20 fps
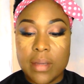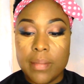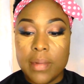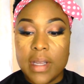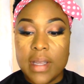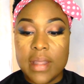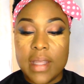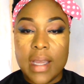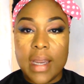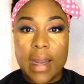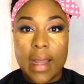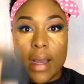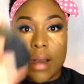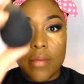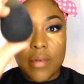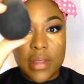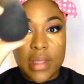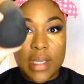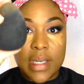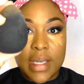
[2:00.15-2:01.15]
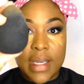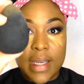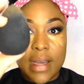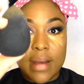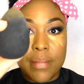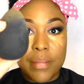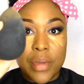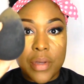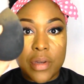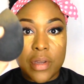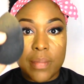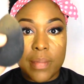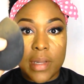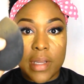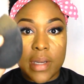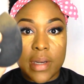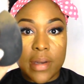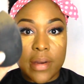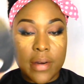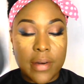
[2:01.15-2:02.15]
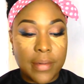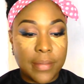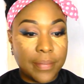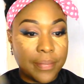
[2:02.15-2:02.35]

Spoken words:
blend that out with a damp beauty blender.